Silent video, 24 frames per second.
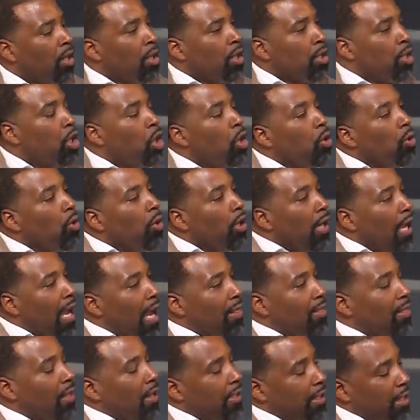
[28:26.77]
You
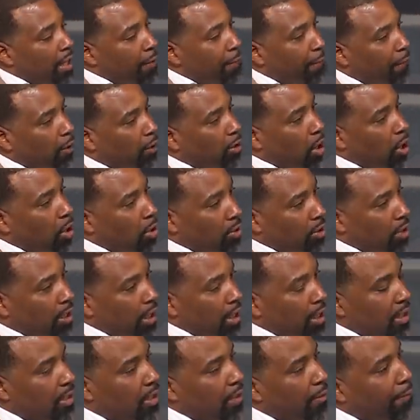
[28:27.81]
let the
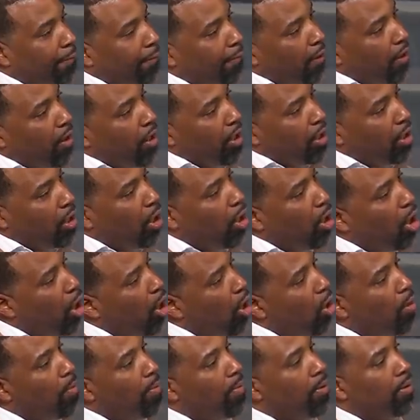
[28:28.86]
difficulty defer your
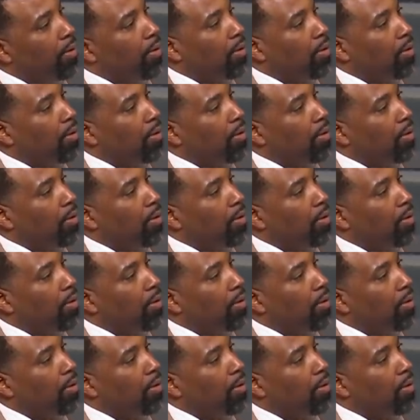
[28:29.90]
hope.